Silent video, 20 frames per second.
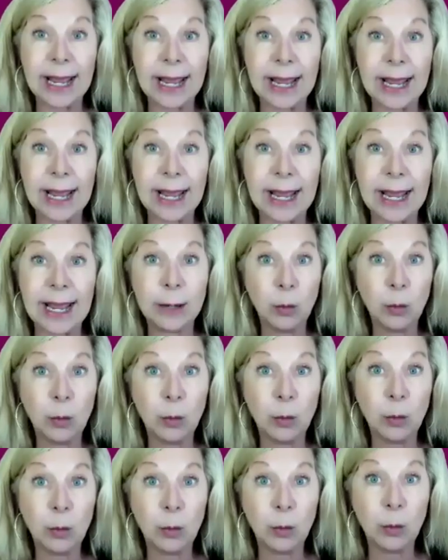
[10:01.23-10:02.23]
And what
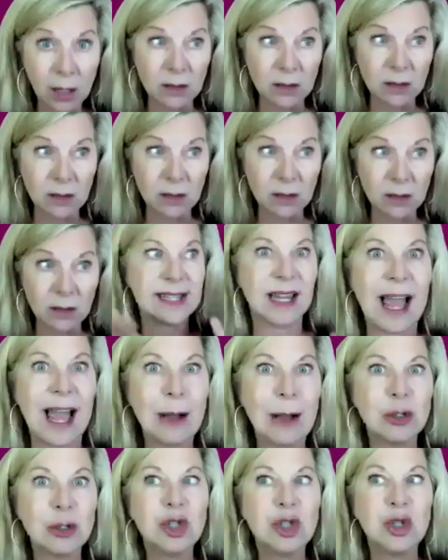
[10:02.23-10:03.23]
email does is it
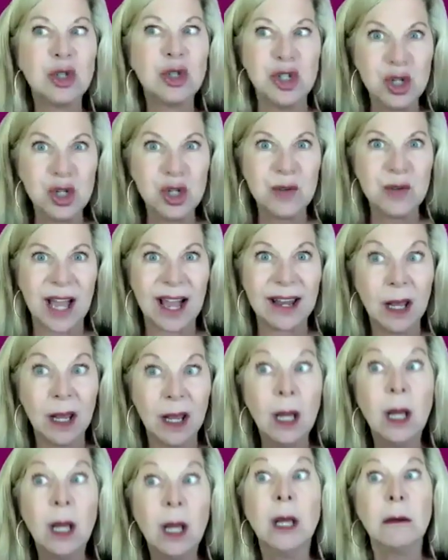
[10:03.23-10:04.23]
allows you to do
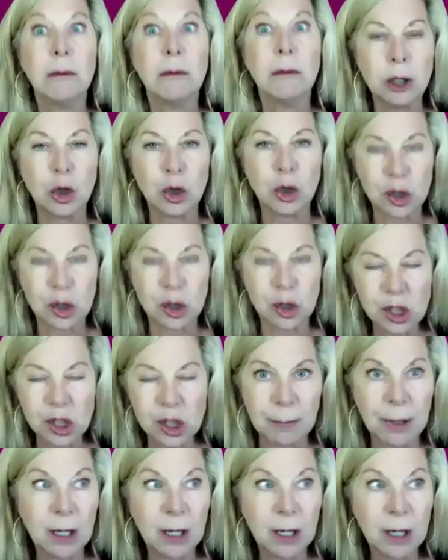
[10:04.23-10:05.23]
that in your
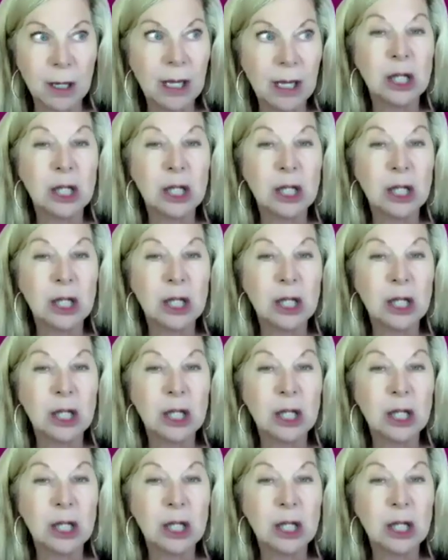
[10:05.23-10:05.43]
sleep.